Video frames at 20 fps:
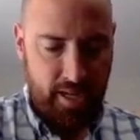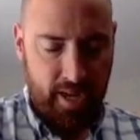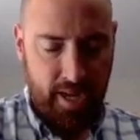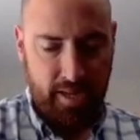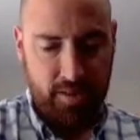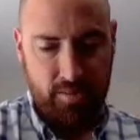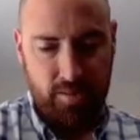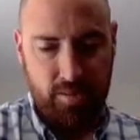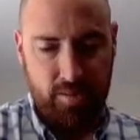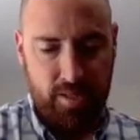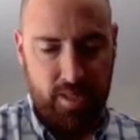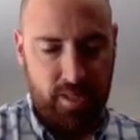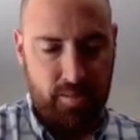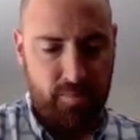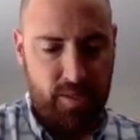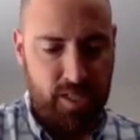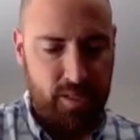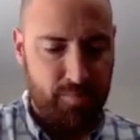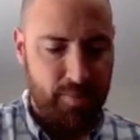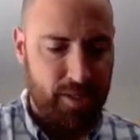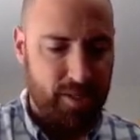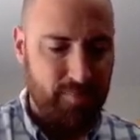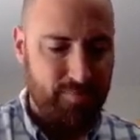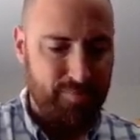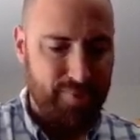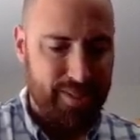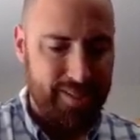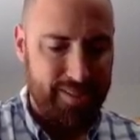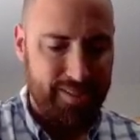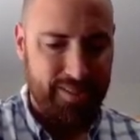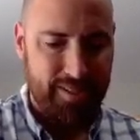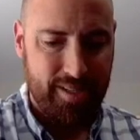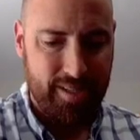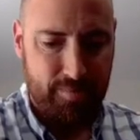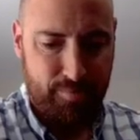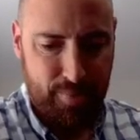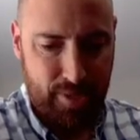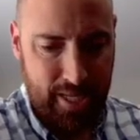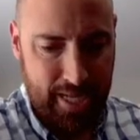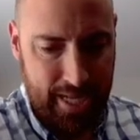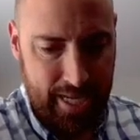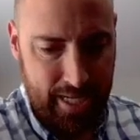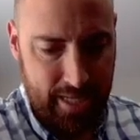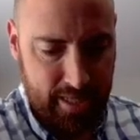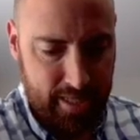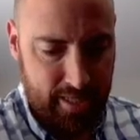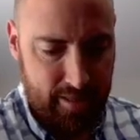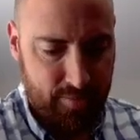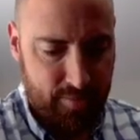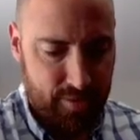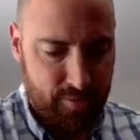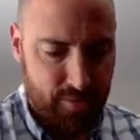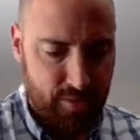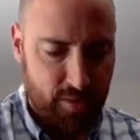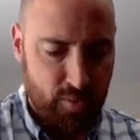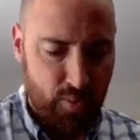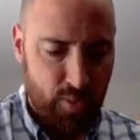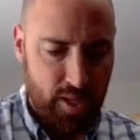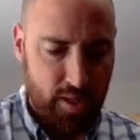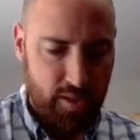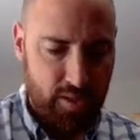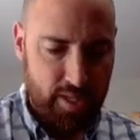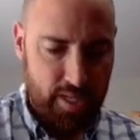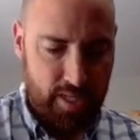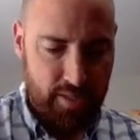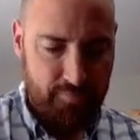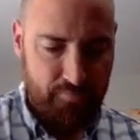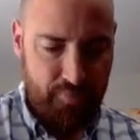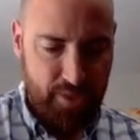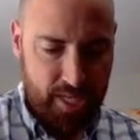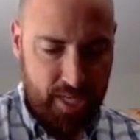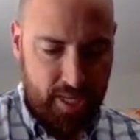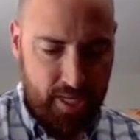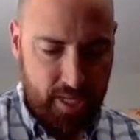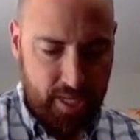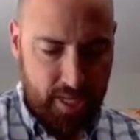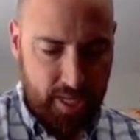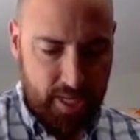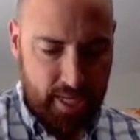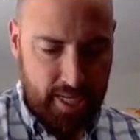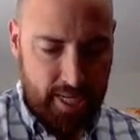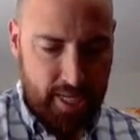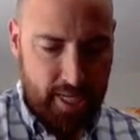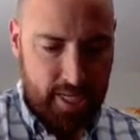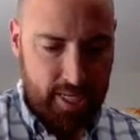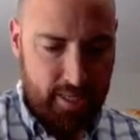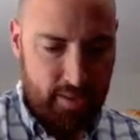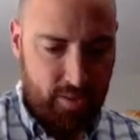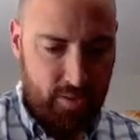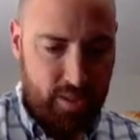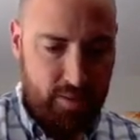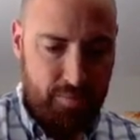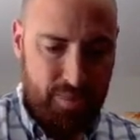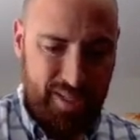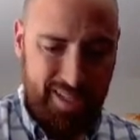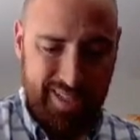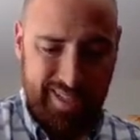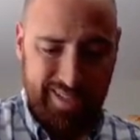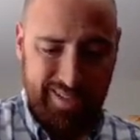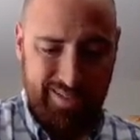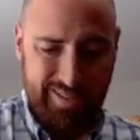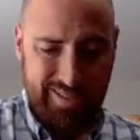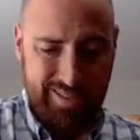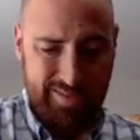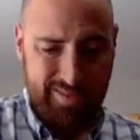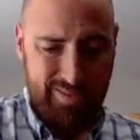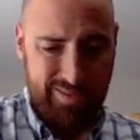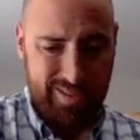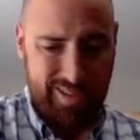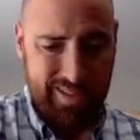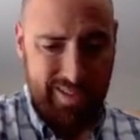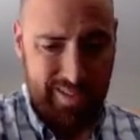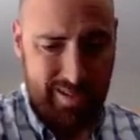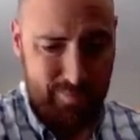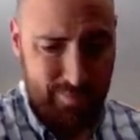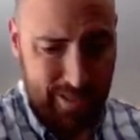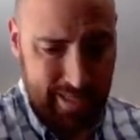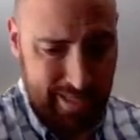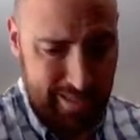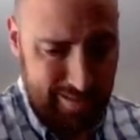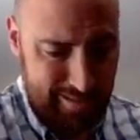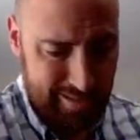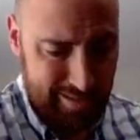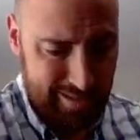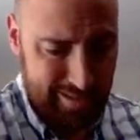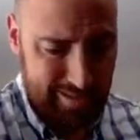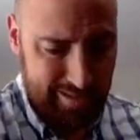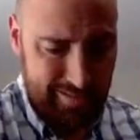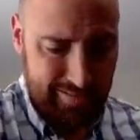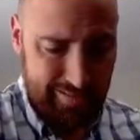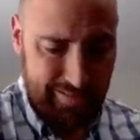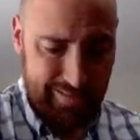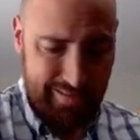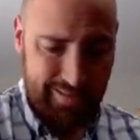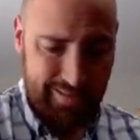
I don't use that much, but I don't play a ton of black that would require that. And I don't typically use a whole lot of spiders either.